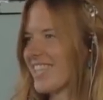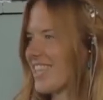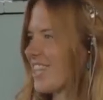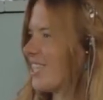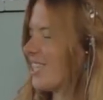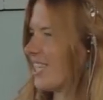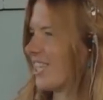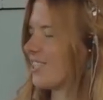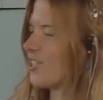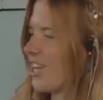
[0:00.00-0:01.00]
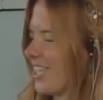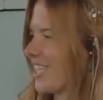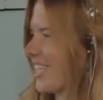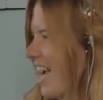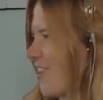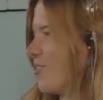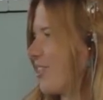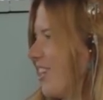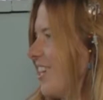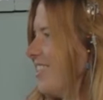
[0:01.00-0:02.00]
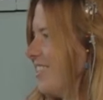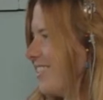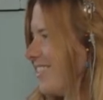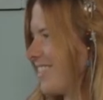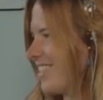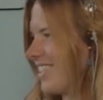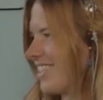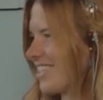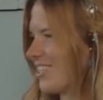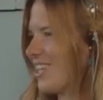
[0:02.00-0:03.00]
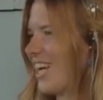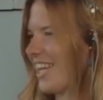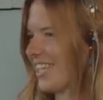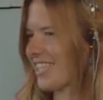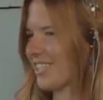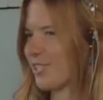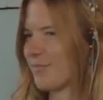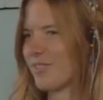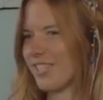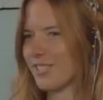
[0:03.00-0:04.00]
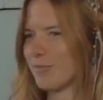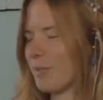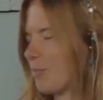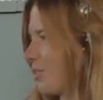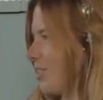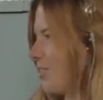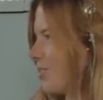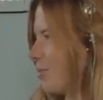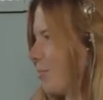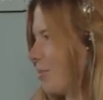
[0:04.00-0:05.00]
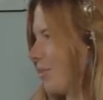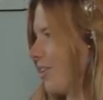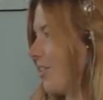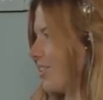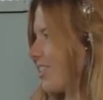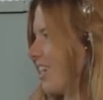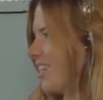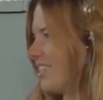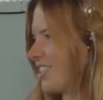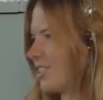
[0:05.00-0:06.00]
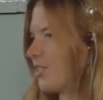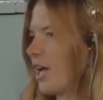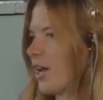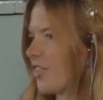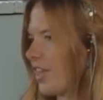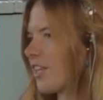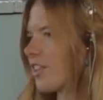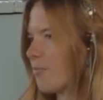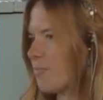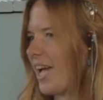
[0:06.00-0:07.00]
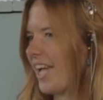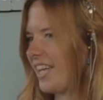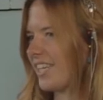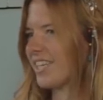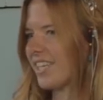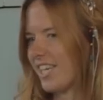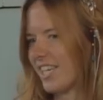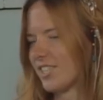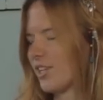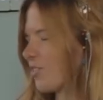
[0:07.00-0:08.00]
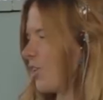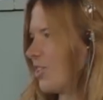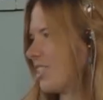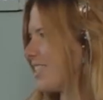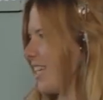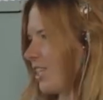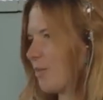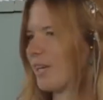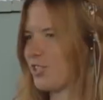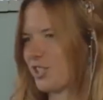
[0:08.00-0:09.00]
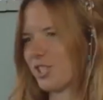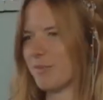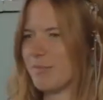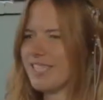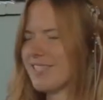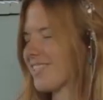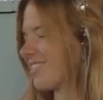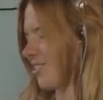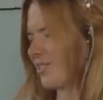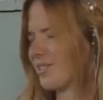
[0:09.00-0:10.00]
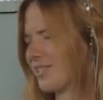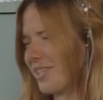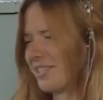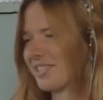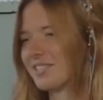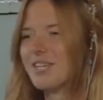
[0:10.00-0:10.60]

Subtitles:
So it's not like a can or can't. It's not like something some people can do and some people others can't do. And I think the main, so I call this like the magic and the myth, because I just thought it sounded good.